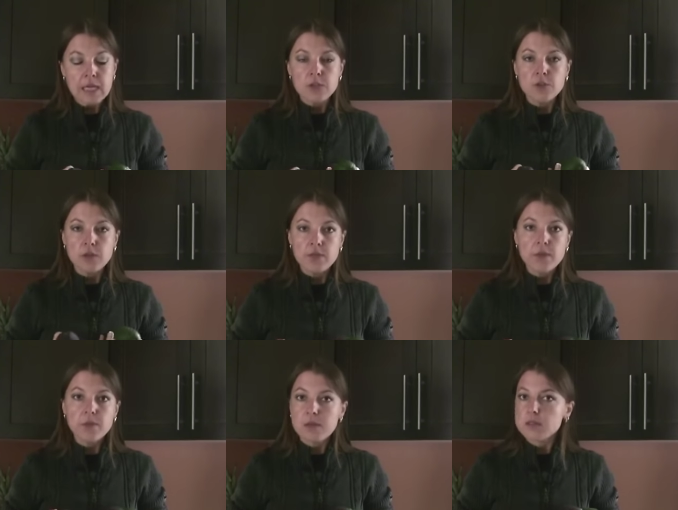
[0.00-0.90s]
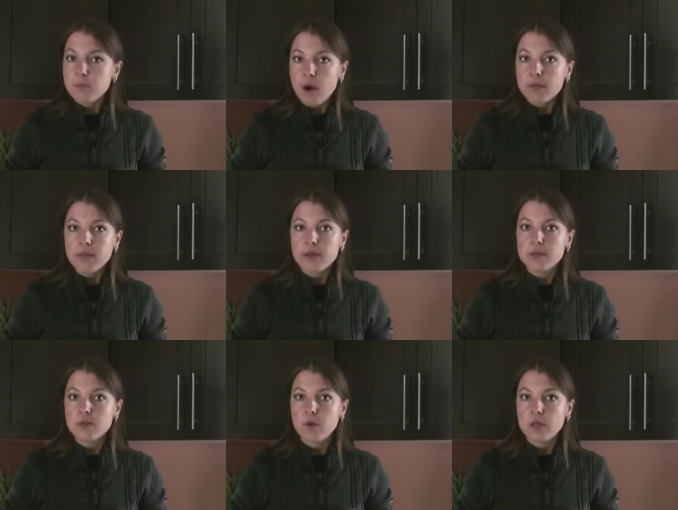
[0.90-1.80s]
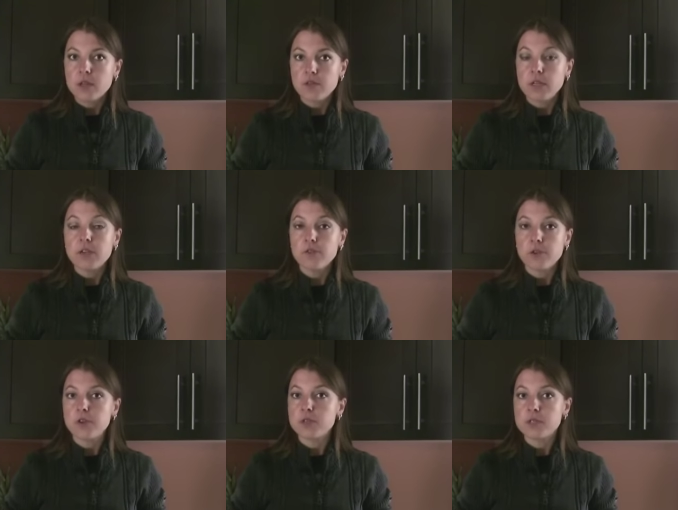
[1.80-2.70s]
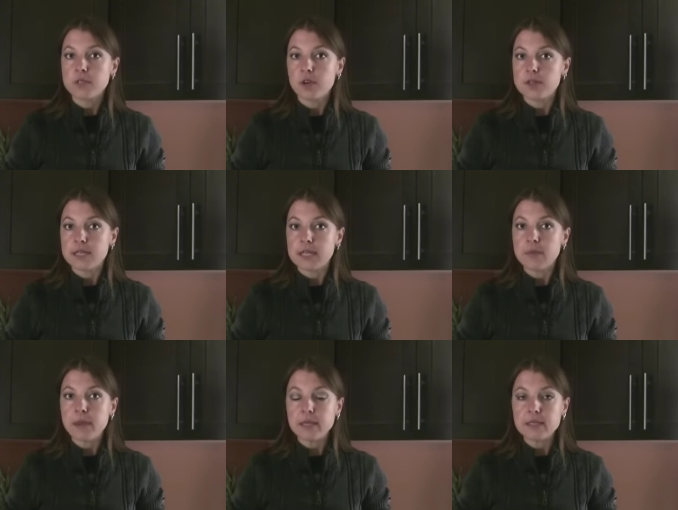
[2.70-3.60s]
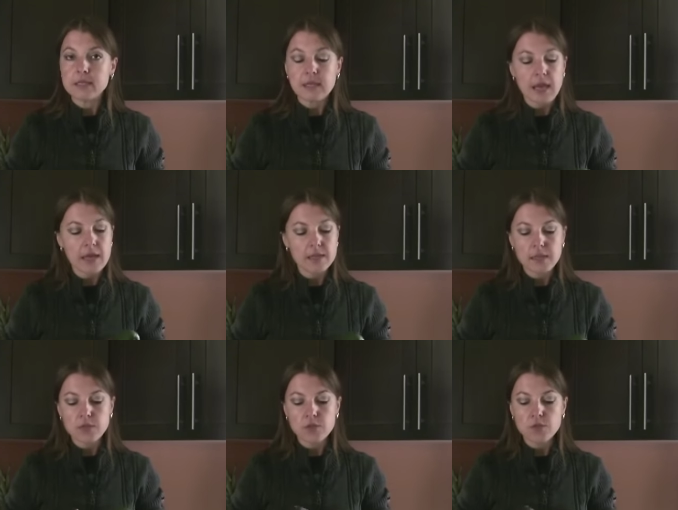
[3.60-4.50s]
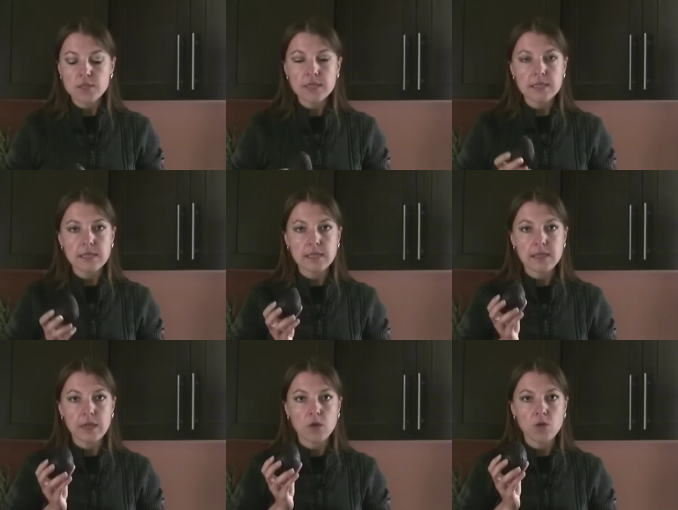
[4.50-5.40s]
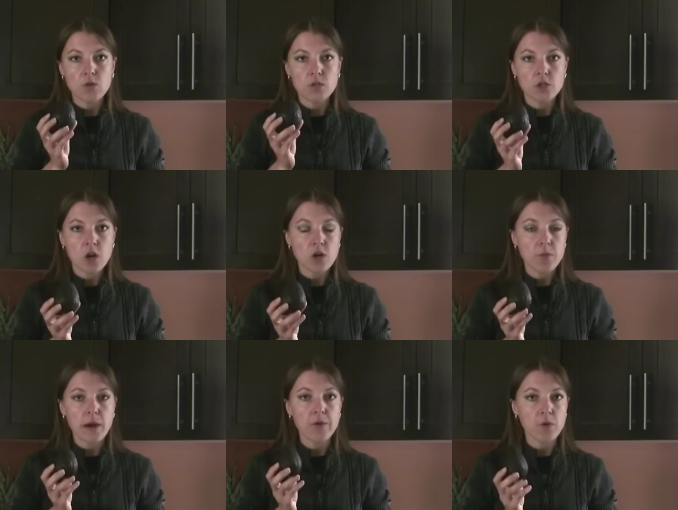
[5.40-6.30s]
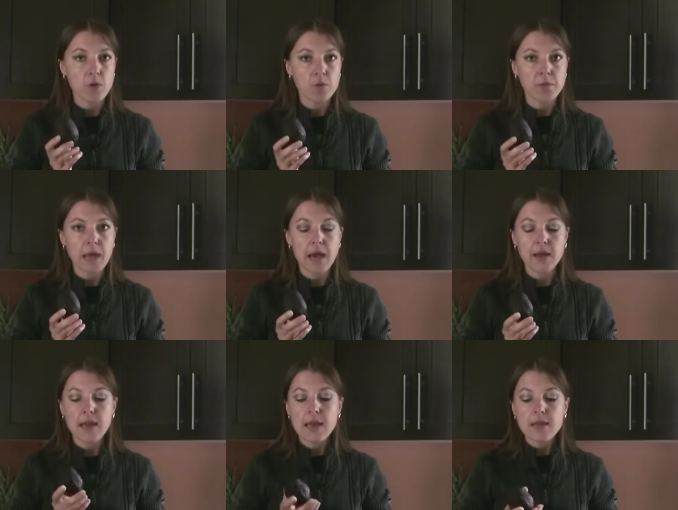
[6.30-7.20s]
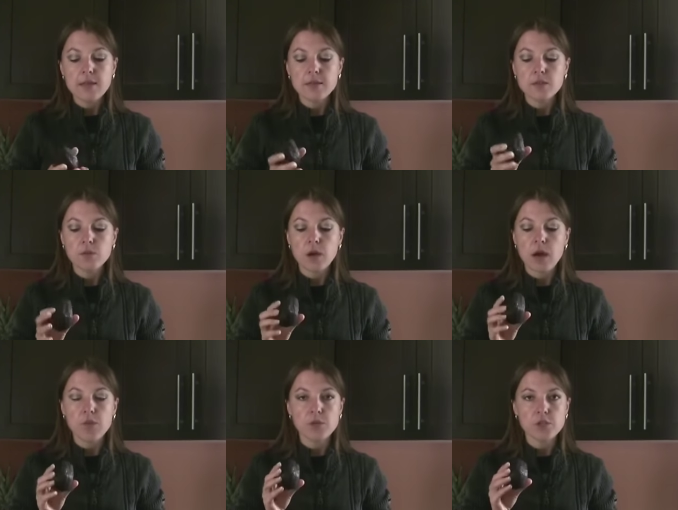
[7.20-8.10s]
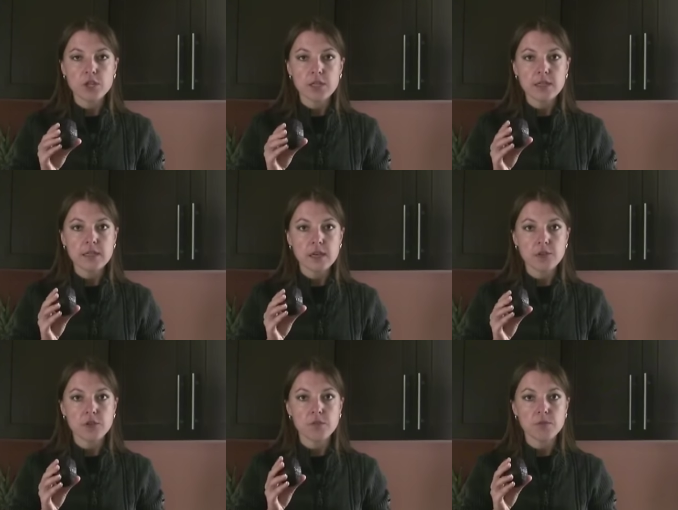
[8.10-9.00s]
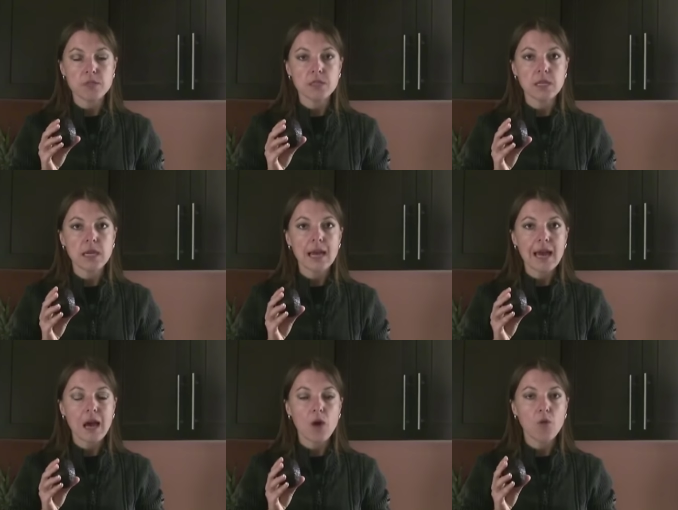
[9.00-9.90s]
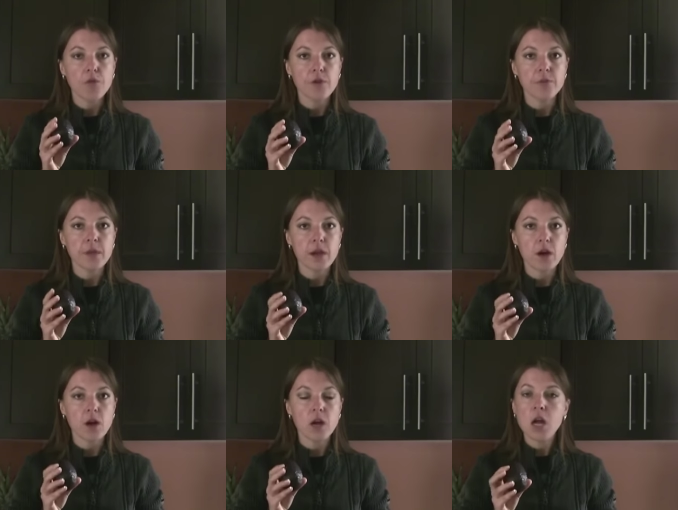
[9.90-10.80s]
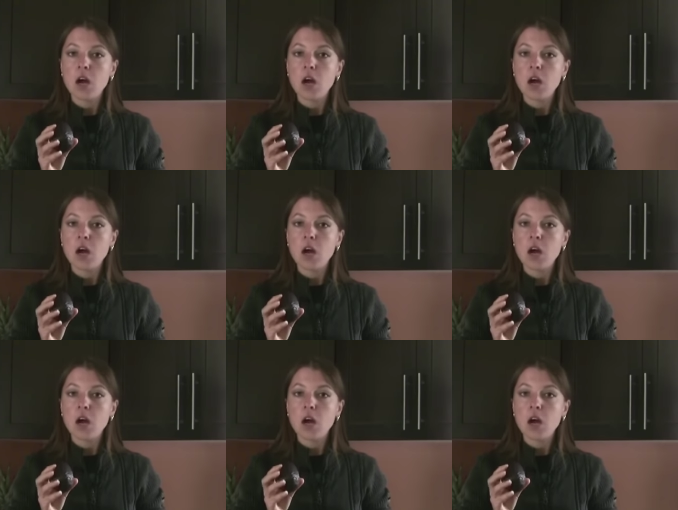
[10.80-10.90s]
So leave them in a spot that is quite convenient for you to see on a daily basis. And as soon as I see that they go dark brown or black, this is where I will gently touch them to see how firm they are.